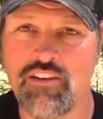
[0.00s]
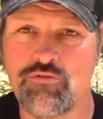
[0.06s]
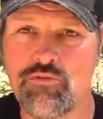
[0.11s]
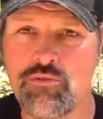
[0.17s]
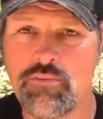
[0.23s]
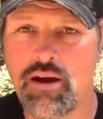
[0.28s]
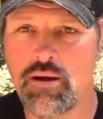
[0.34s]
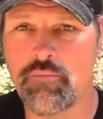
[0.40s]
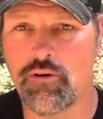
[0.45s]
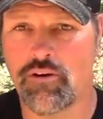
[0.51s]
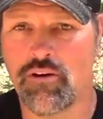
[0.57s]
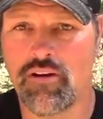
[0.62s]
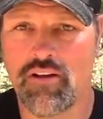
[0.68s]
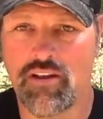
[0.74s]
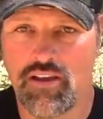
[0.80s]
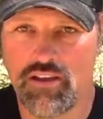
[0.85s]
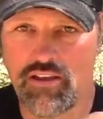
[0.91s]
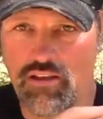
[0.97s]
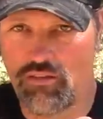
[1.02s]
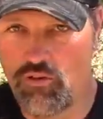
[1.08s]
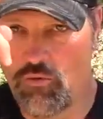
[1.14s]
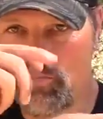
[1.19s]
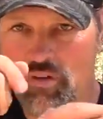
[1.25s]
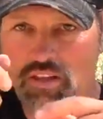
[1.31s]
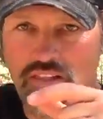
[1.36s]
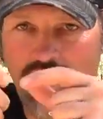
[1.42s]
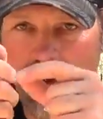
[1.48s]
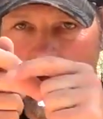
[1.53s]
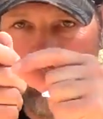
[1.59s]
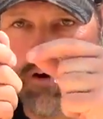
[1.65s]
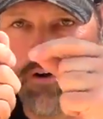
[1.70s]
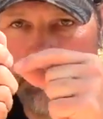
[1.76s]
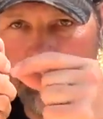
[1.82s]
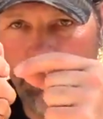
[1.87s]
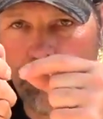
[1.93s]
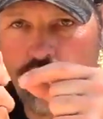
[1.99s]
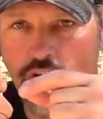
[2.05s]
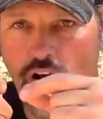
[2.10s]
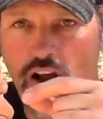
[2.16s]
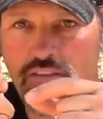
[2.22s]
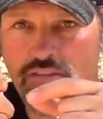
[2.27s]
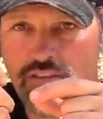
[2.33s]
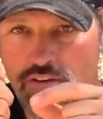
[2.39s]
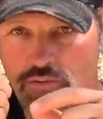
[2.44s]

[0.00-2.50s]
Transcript: So remember, you loop the line over and cross